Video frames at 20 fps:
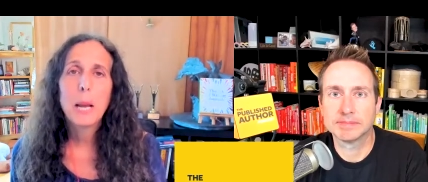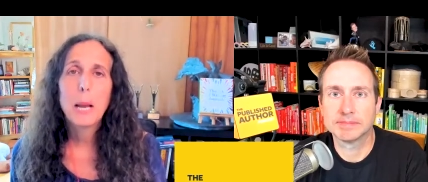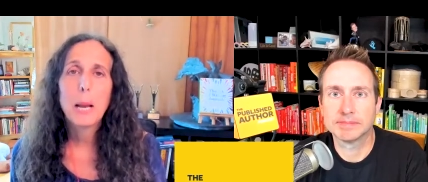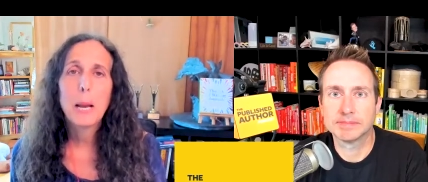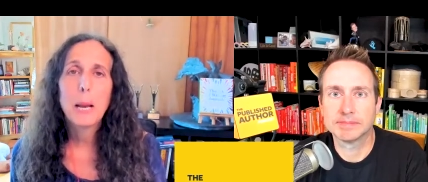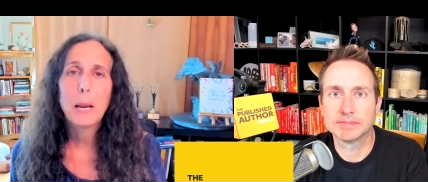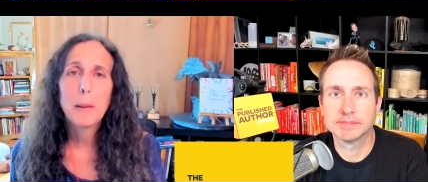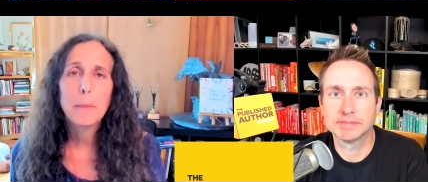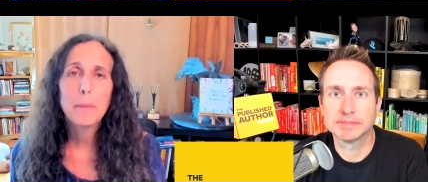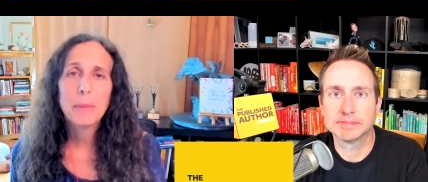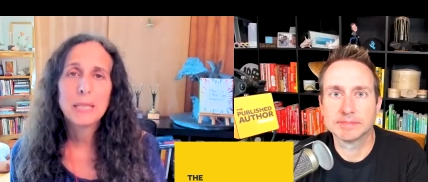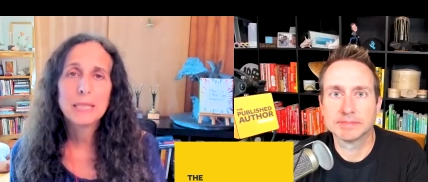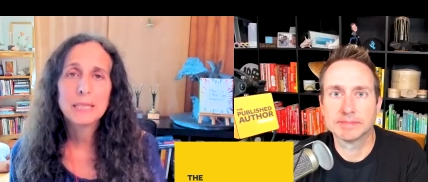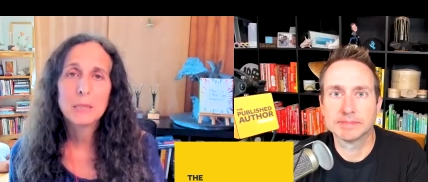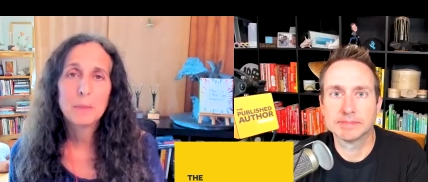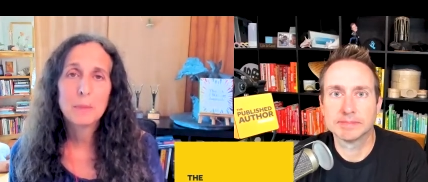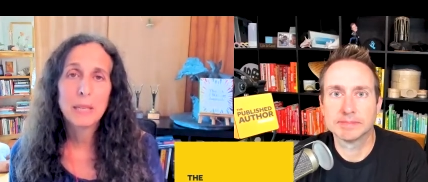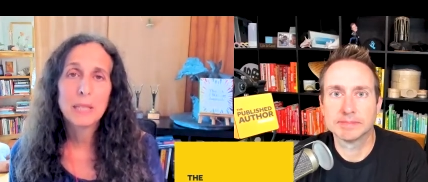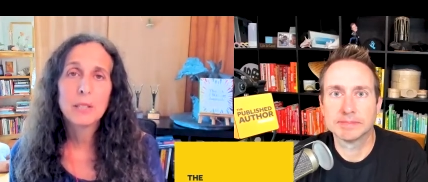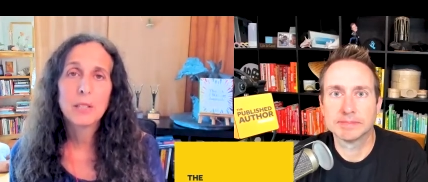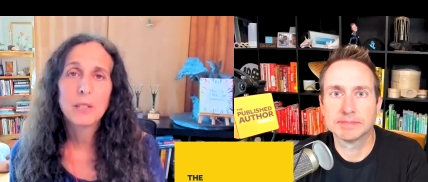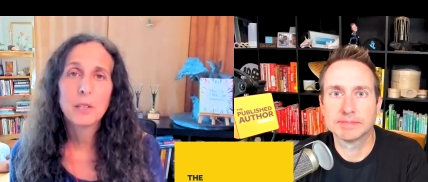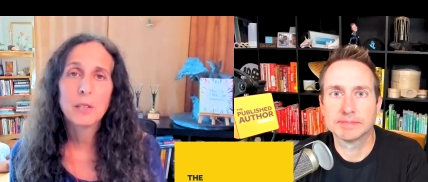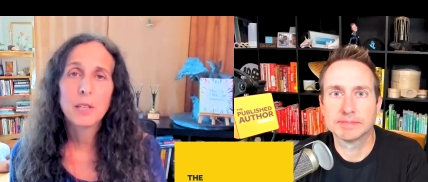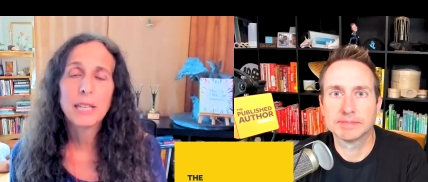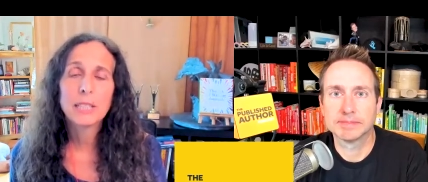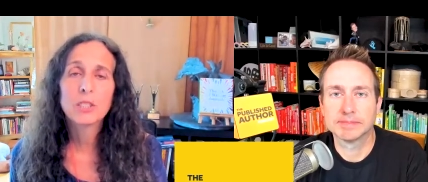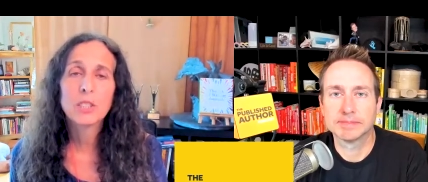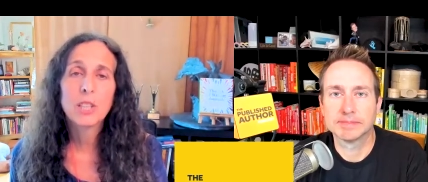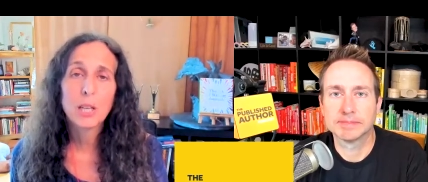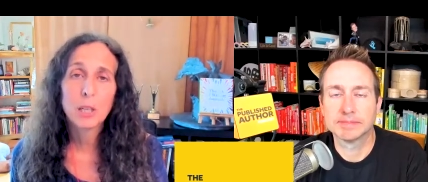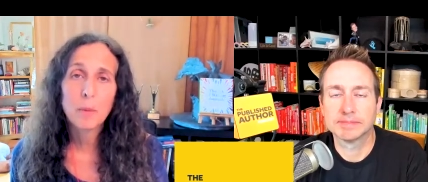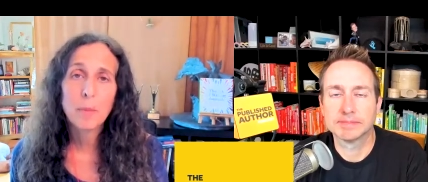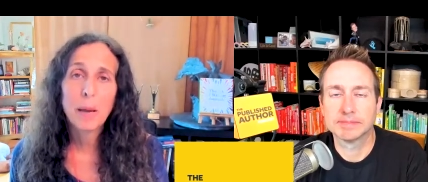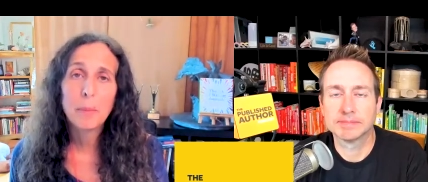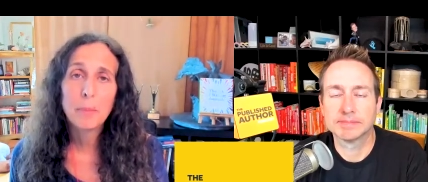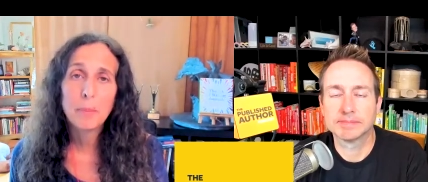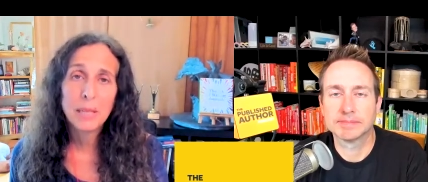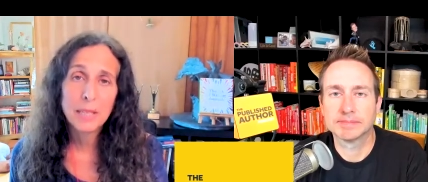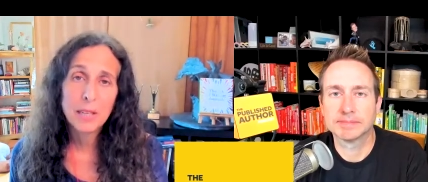Speaker 1: uh, be a speaker and talk
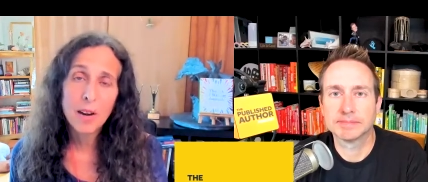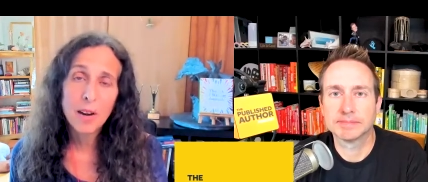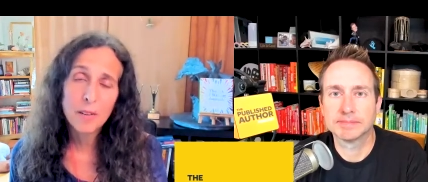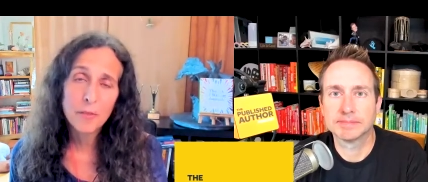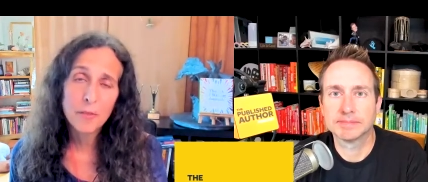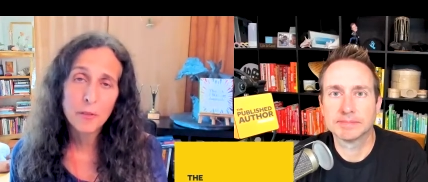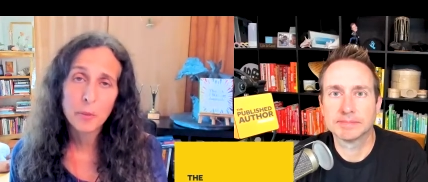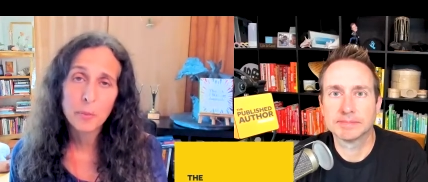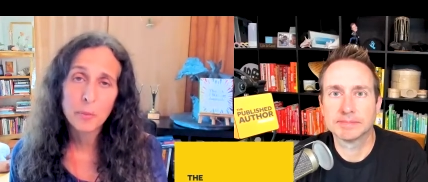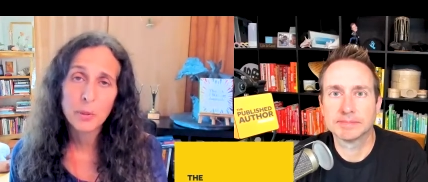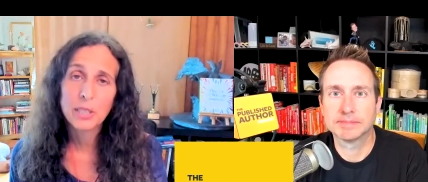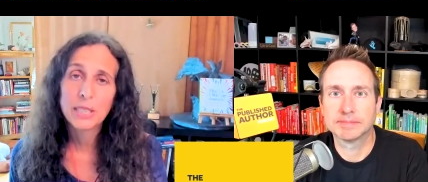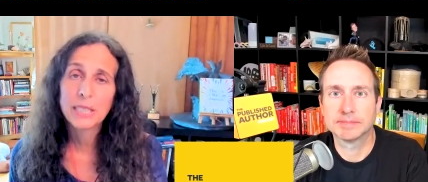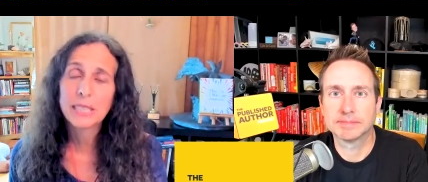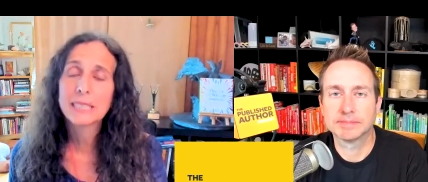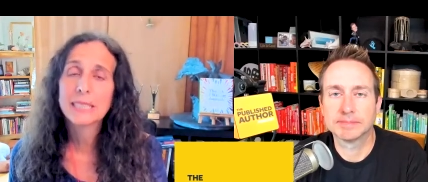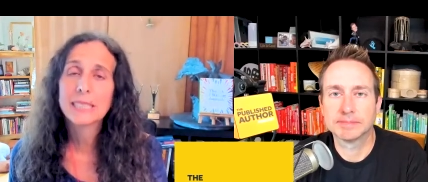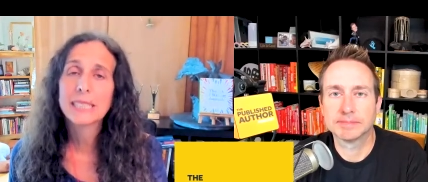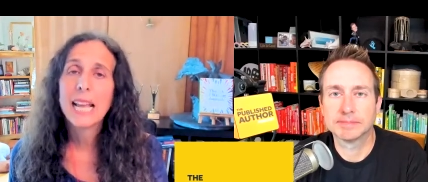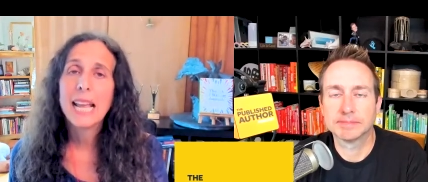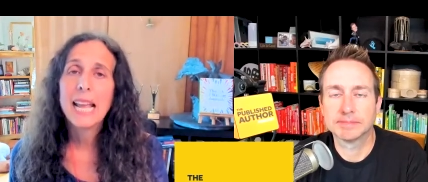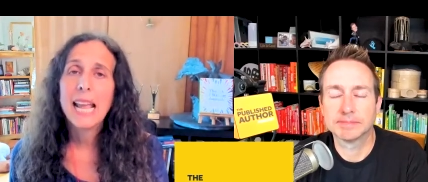about PR for books